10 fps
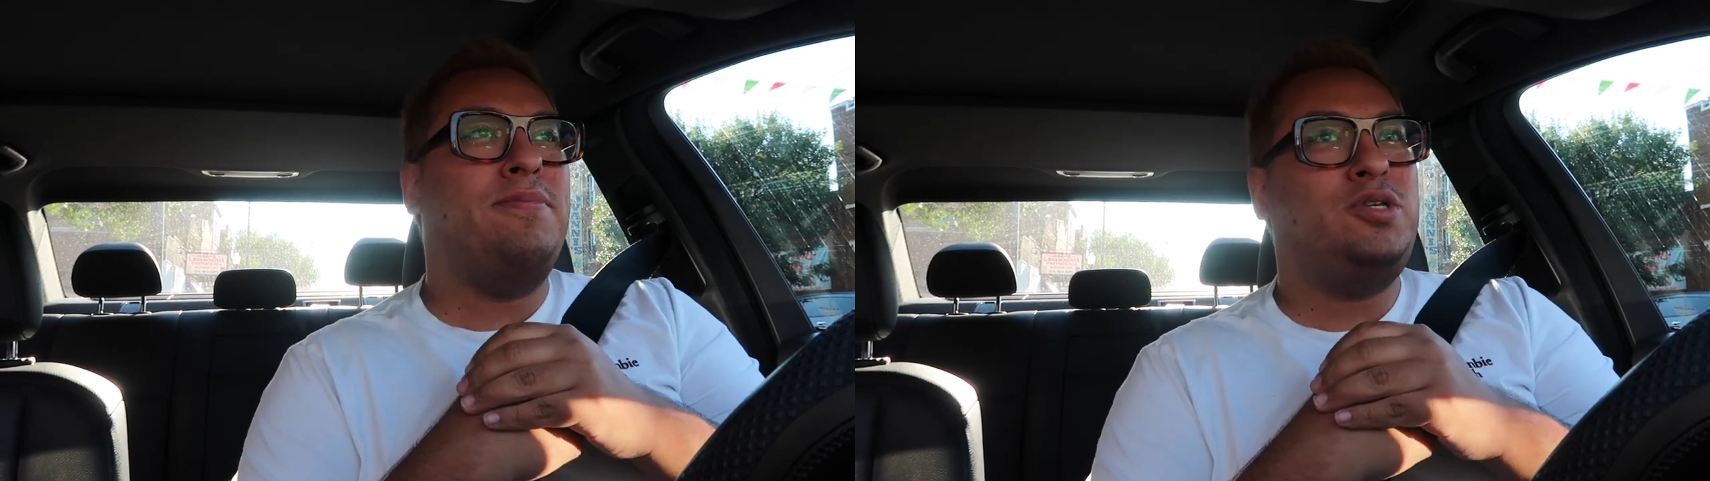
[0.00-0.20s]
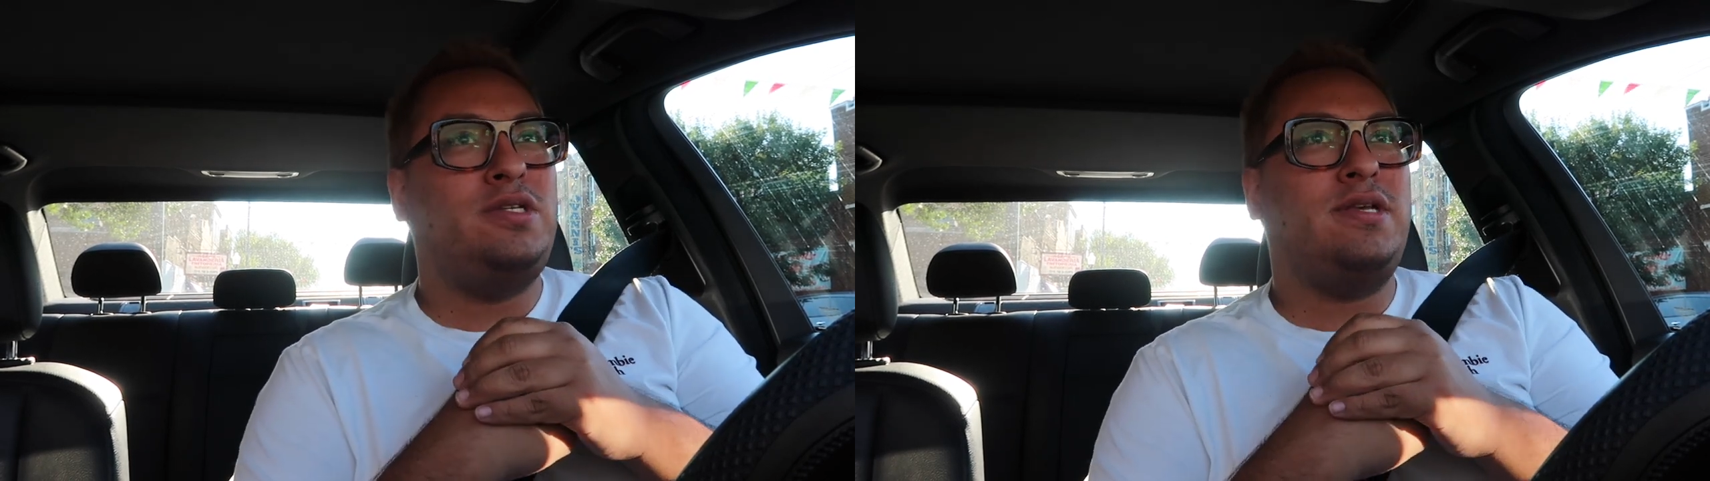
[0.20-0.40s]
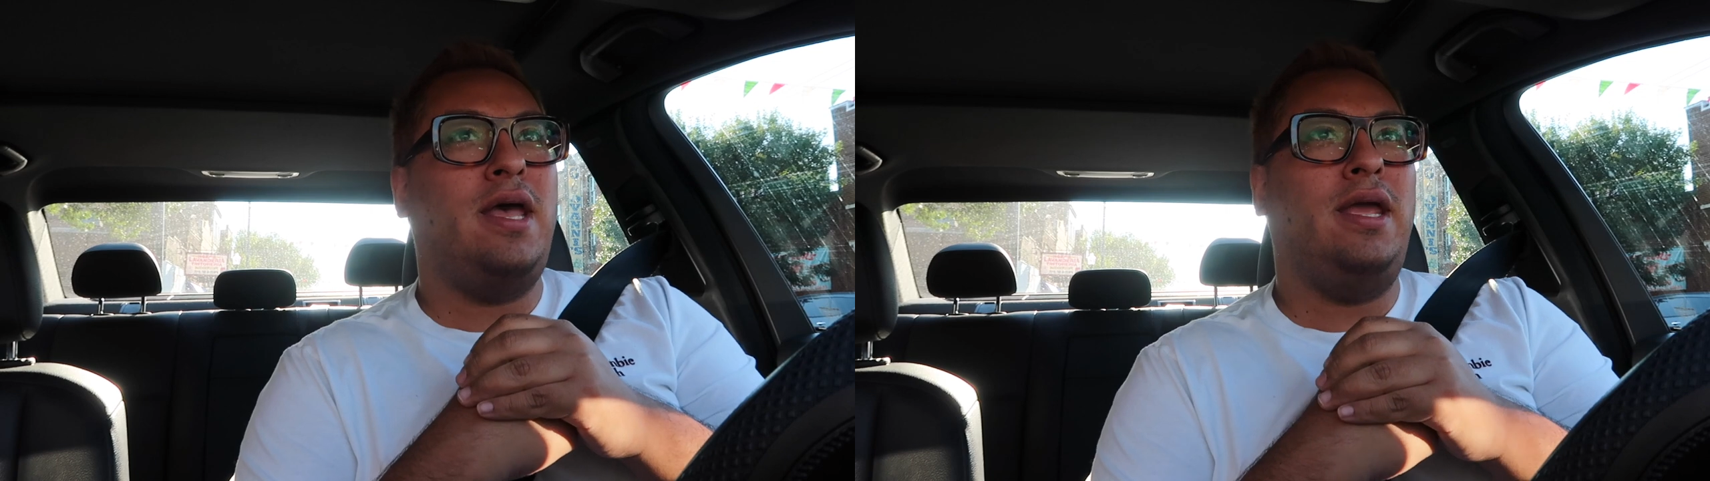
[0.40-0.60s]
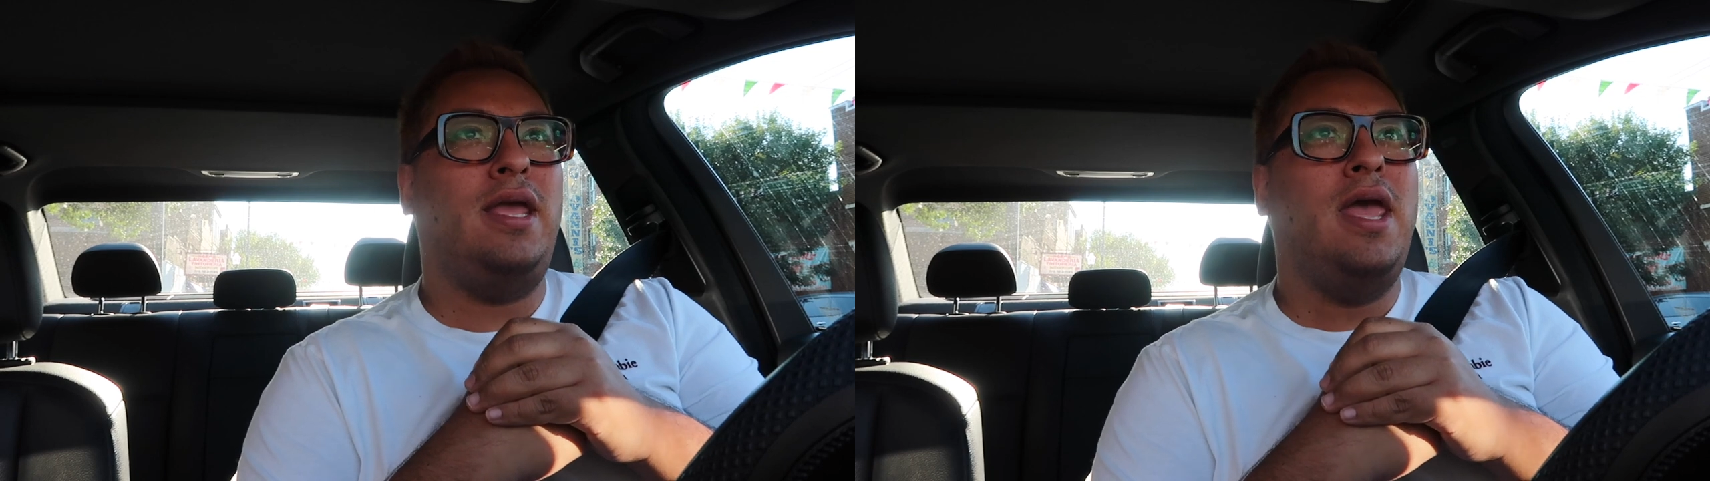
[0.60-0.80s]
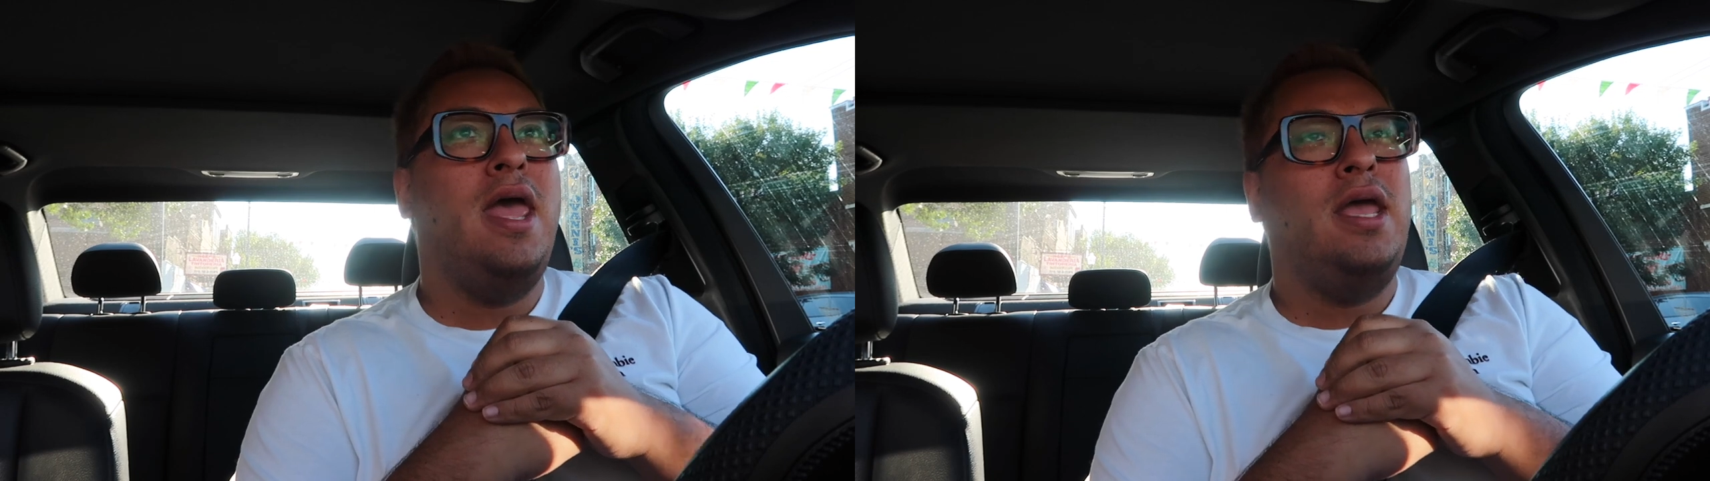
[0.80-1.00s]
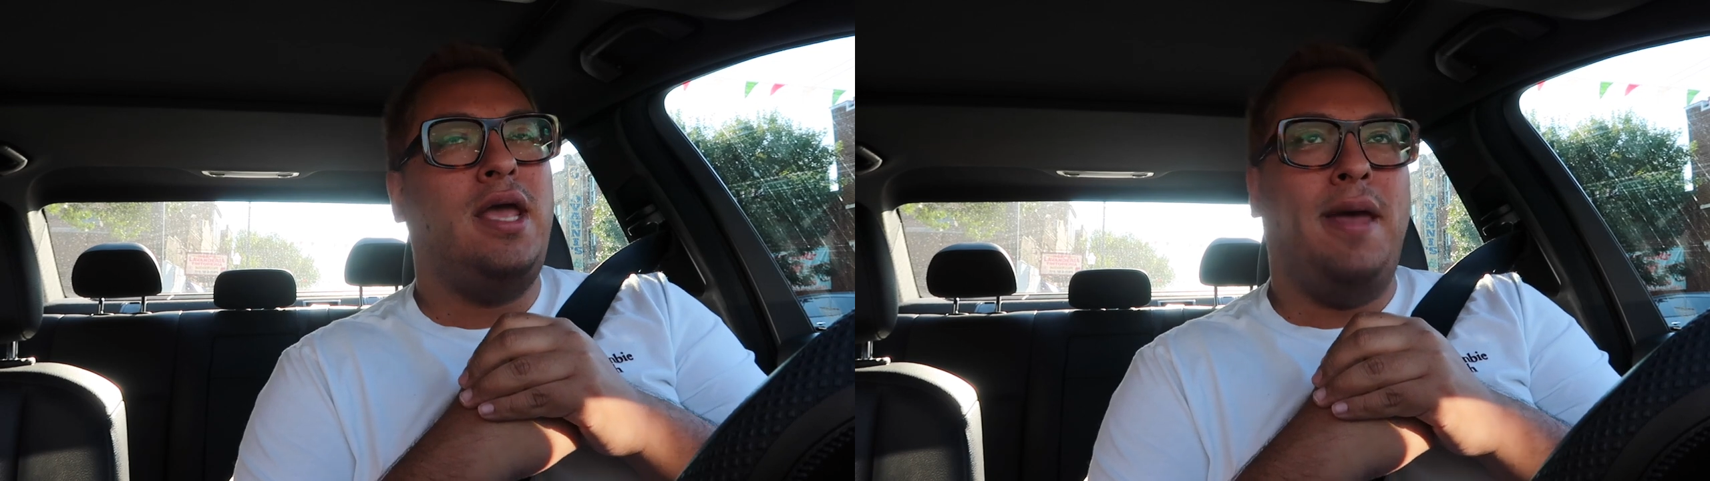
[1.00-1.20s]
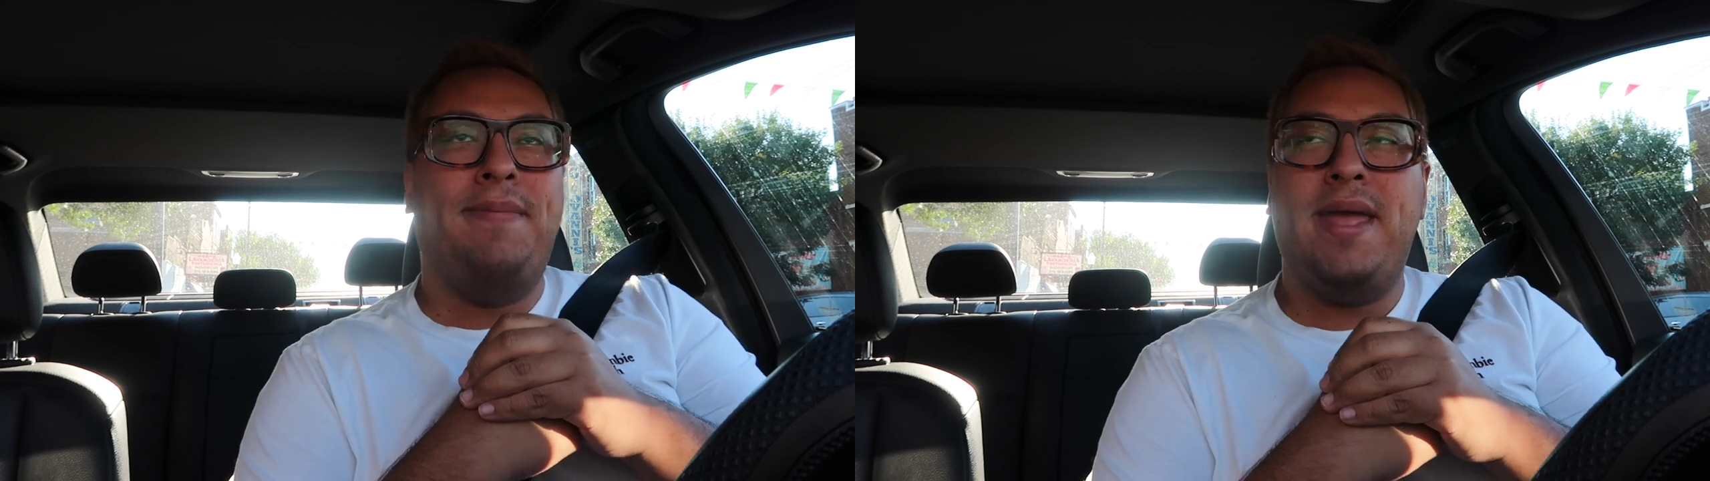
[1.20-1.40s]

She's like, come